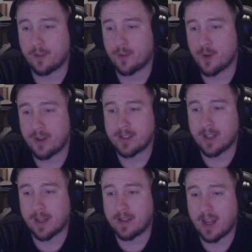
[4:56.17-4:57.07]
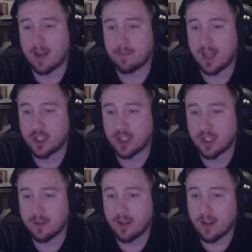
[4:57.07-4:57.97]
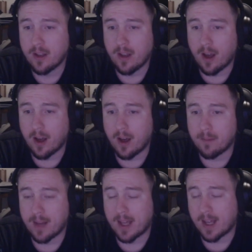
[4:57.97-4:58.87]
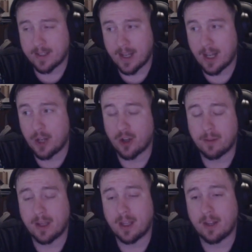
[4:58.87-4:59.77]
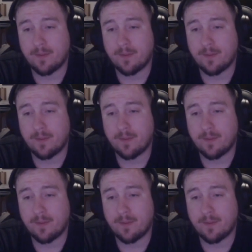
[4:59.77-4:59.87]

the 30-second damnation. Like I said, you're going to be getting